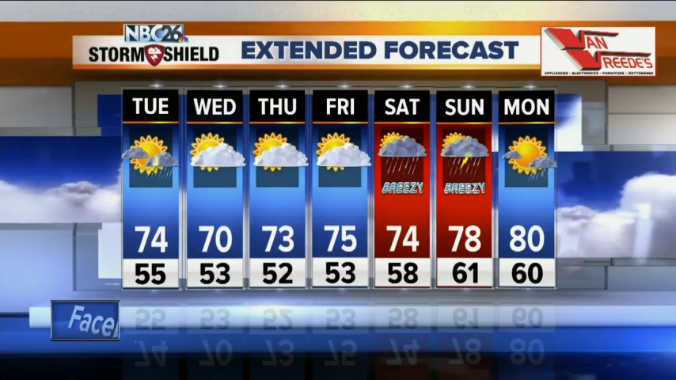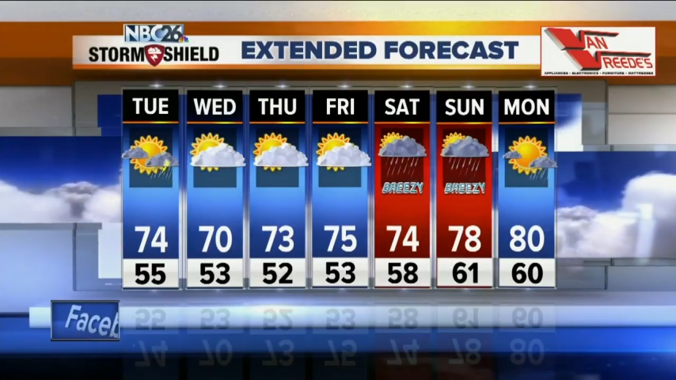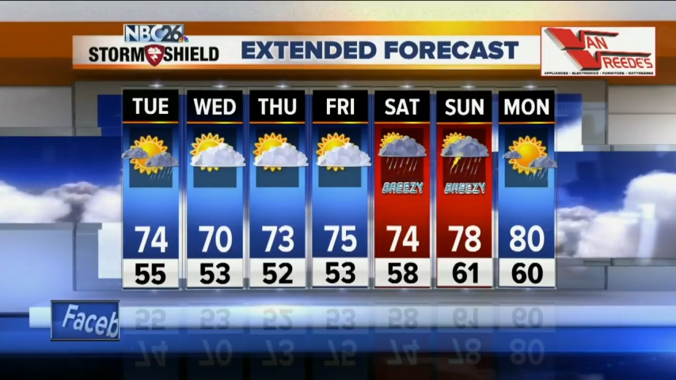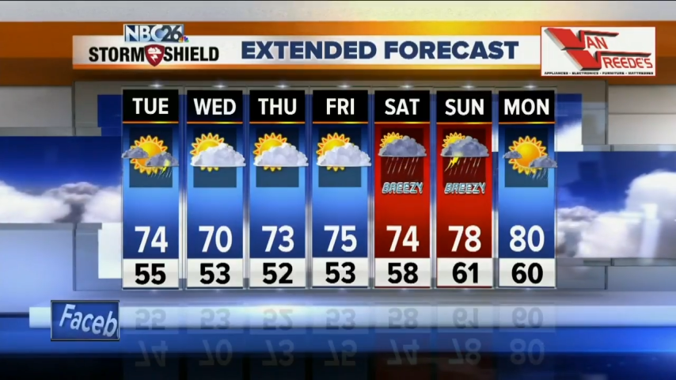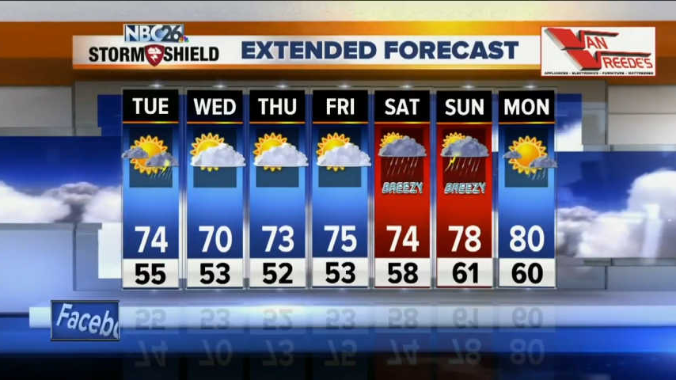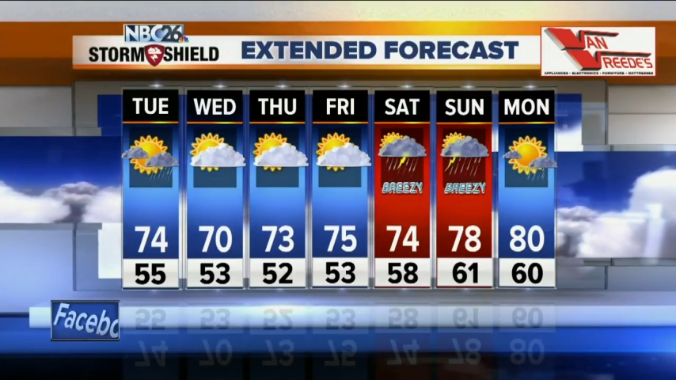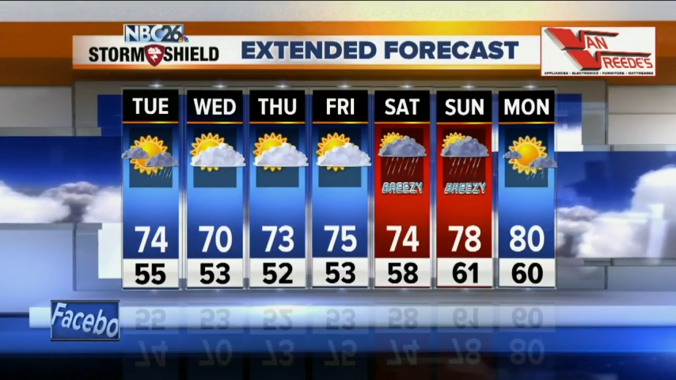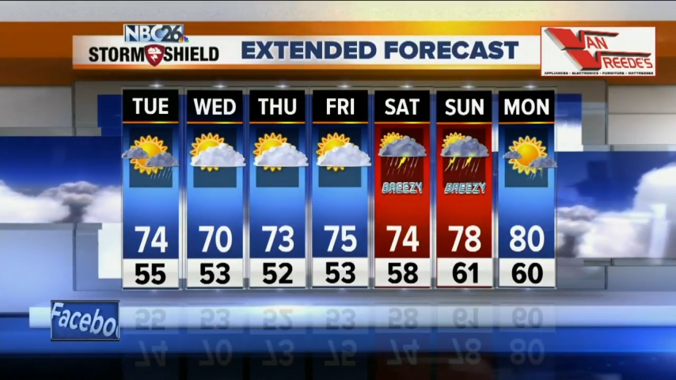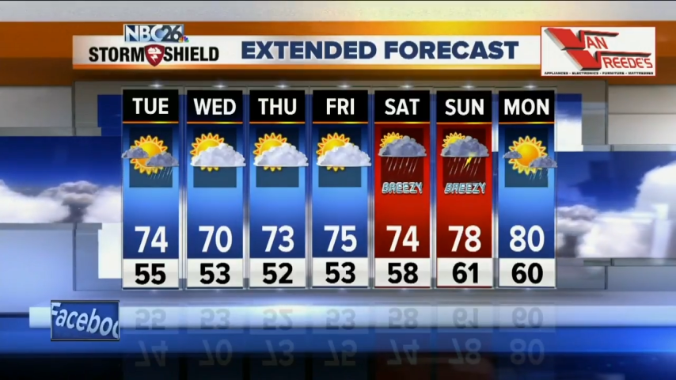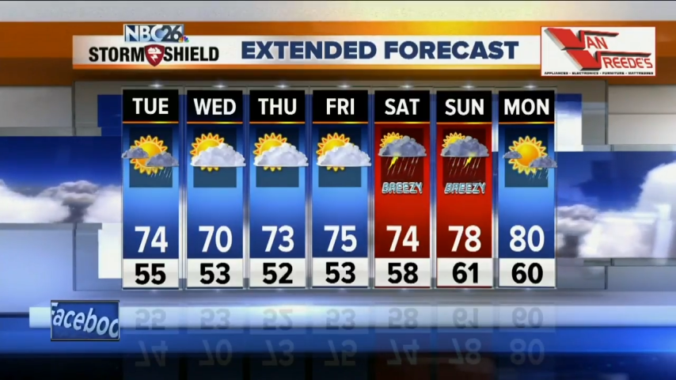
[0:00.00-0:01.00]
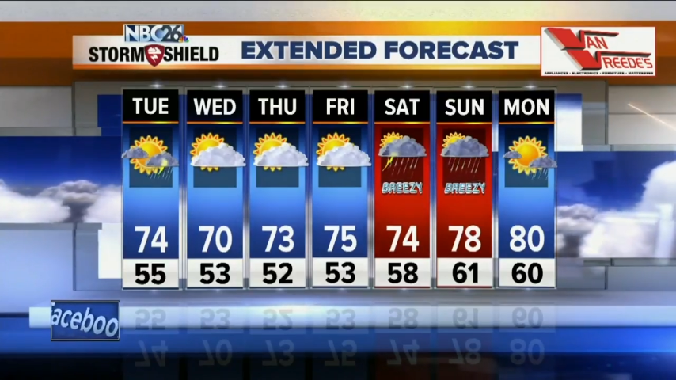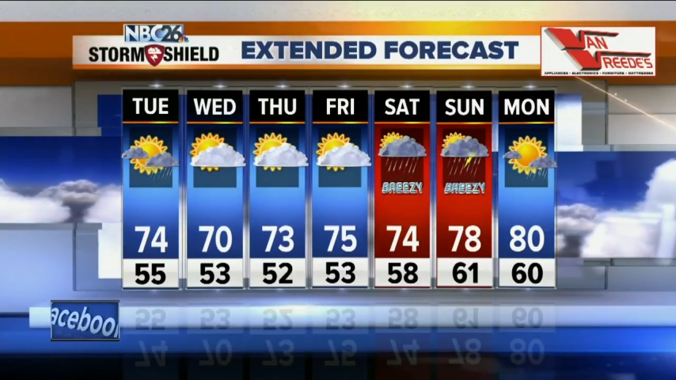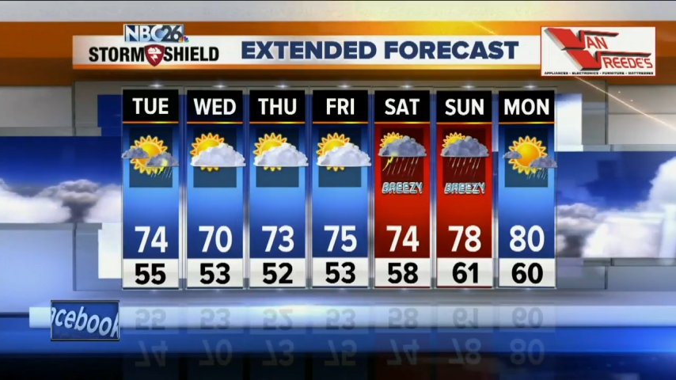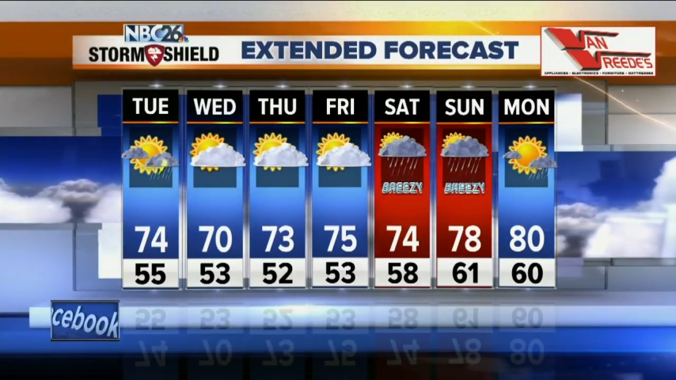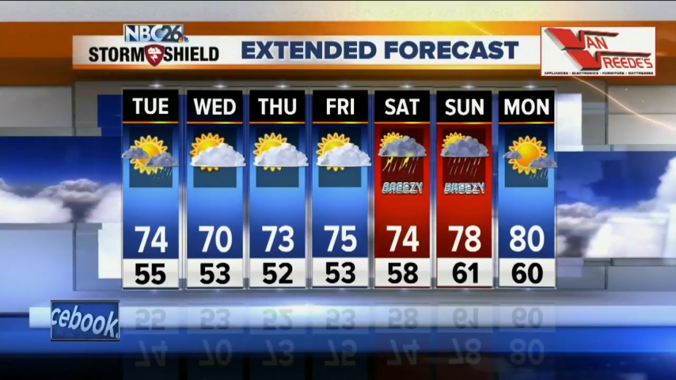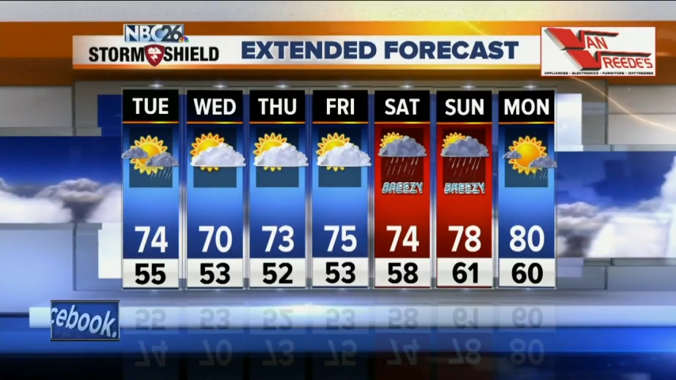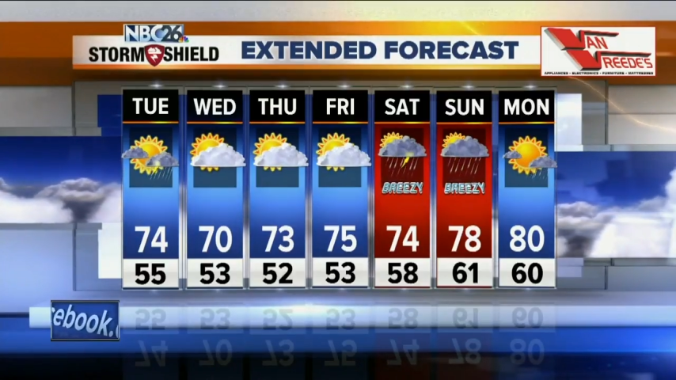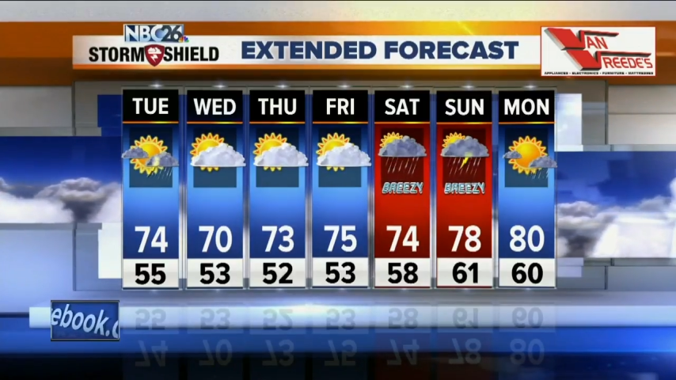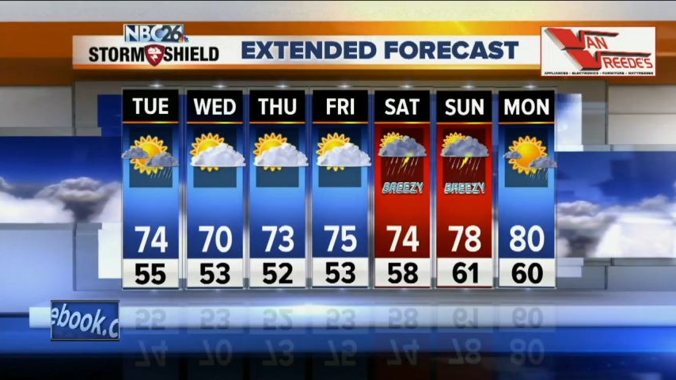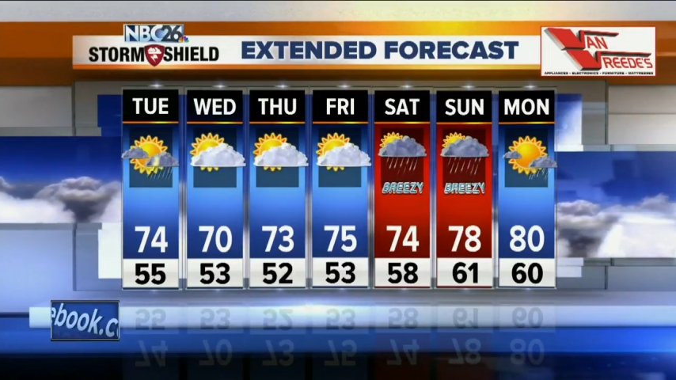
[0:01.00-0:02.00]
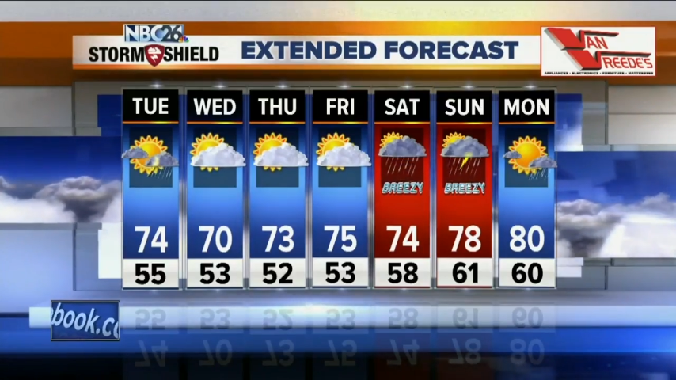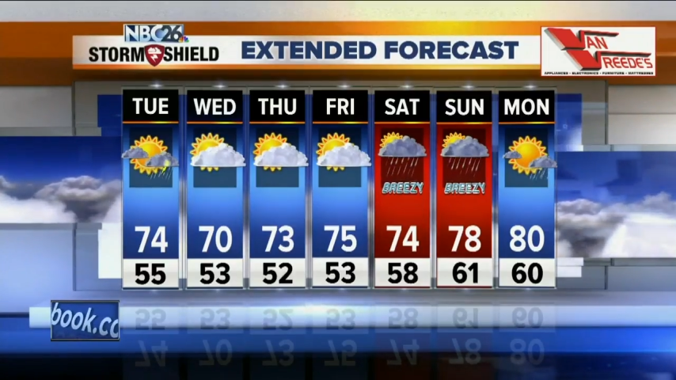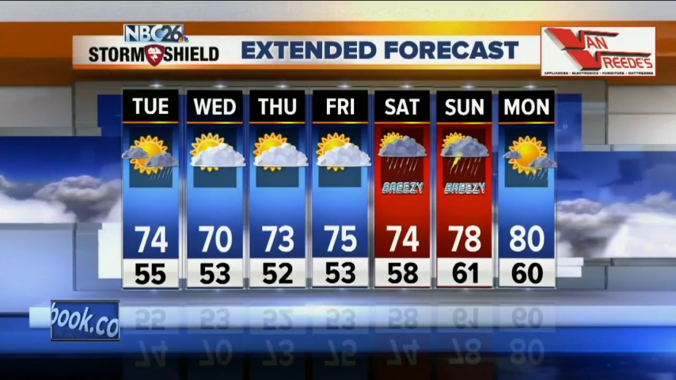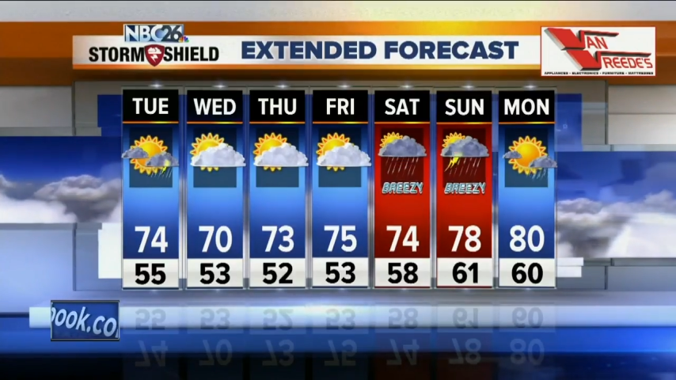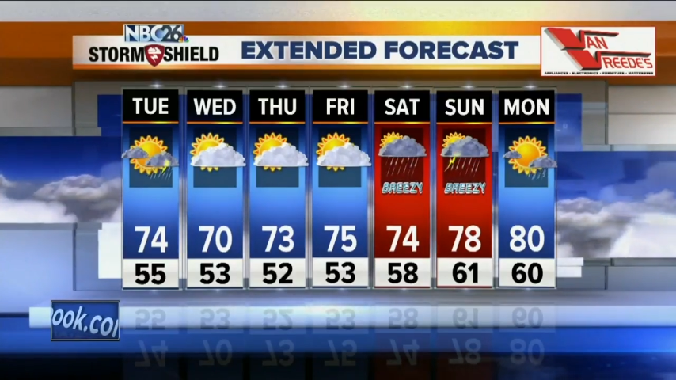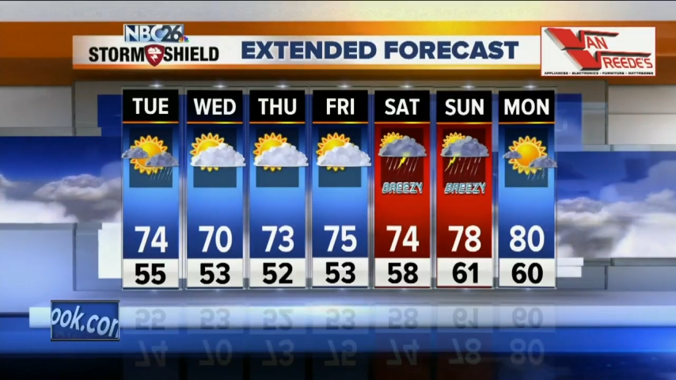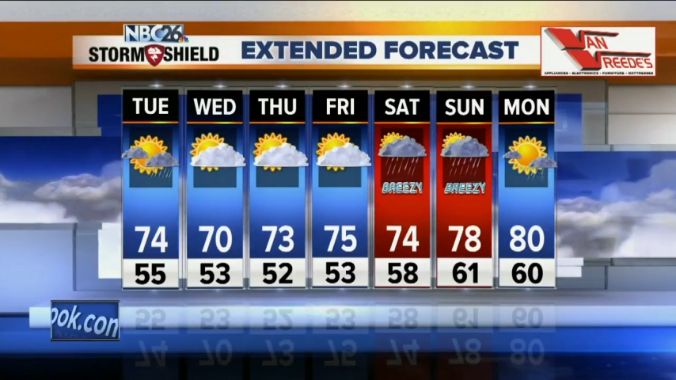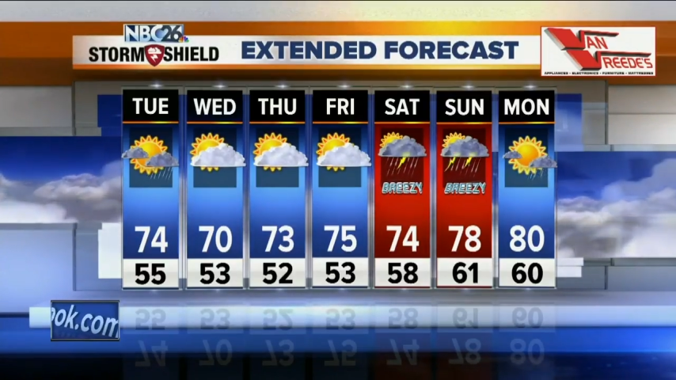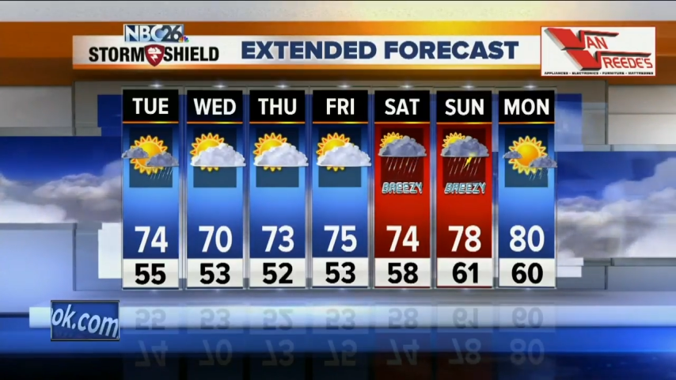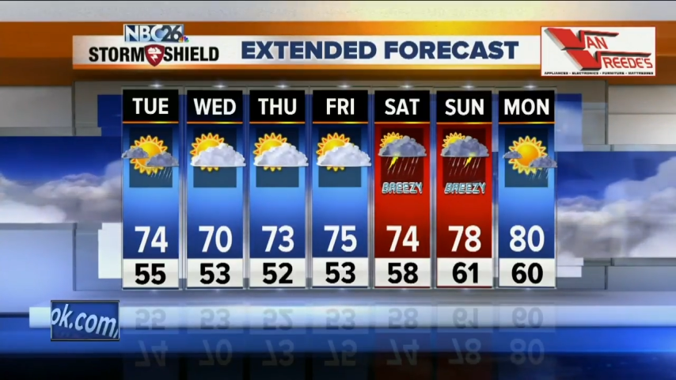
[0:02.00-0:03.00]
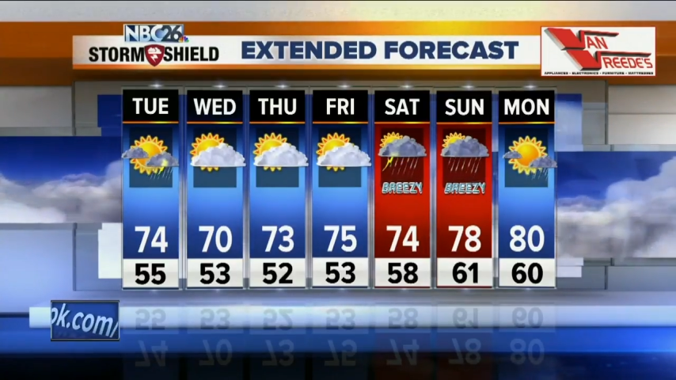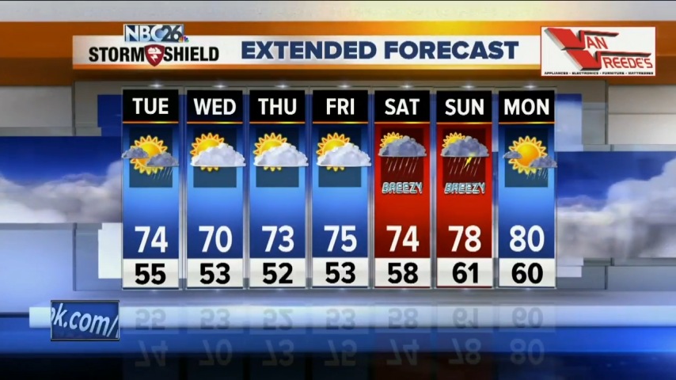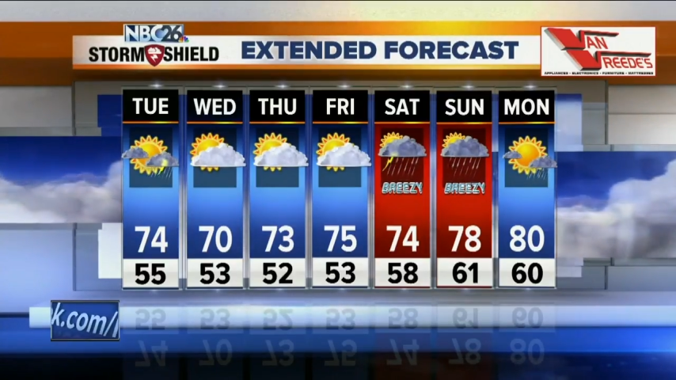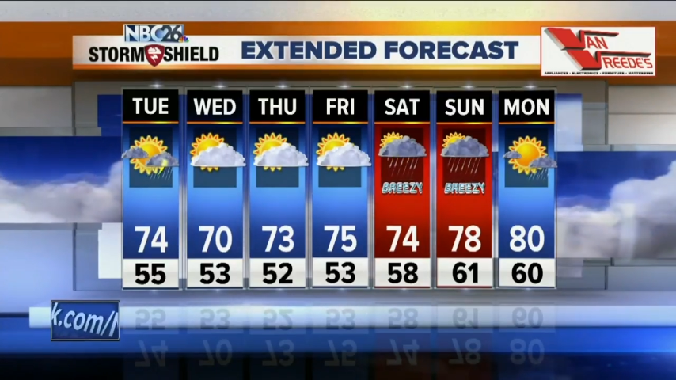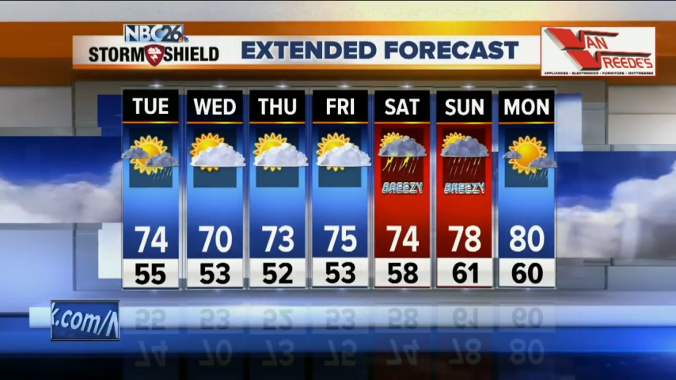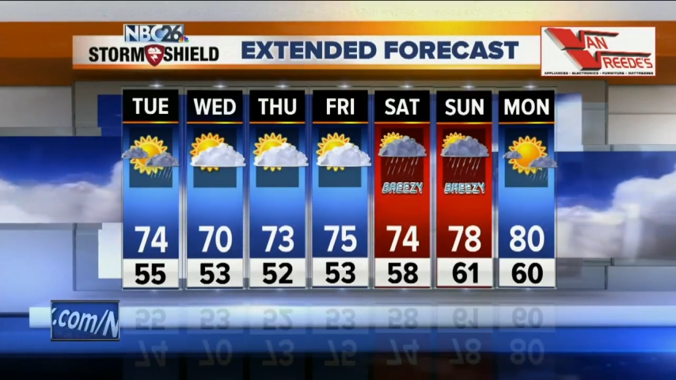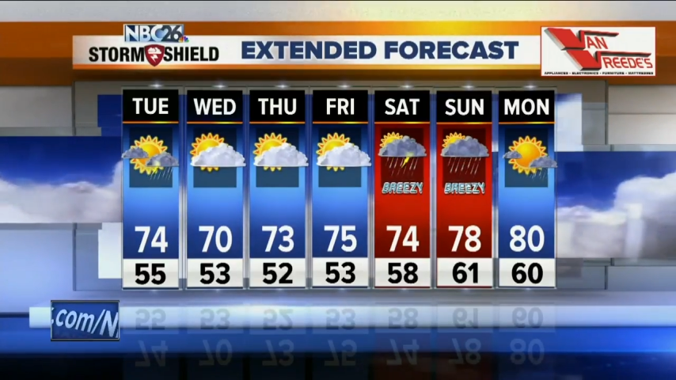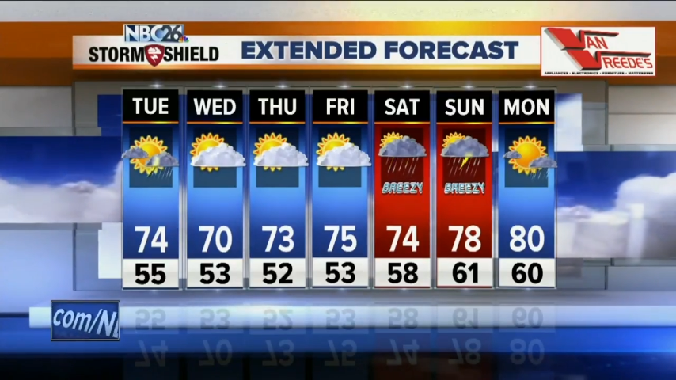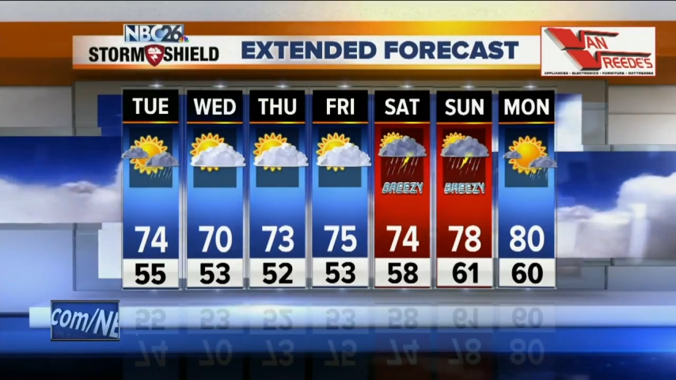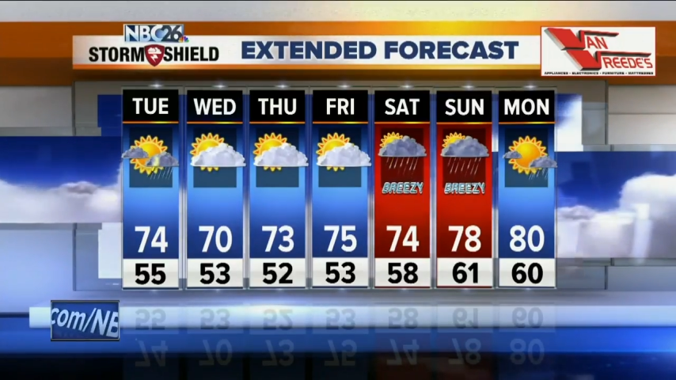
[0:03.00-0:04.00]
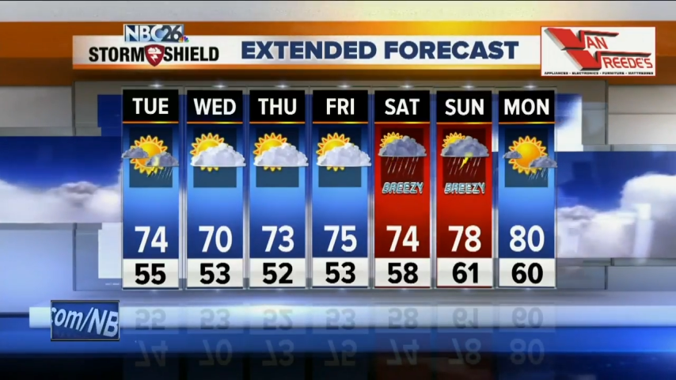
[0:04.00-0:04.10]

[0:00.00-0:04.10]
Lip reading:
No face is visible, so there are no lips to read.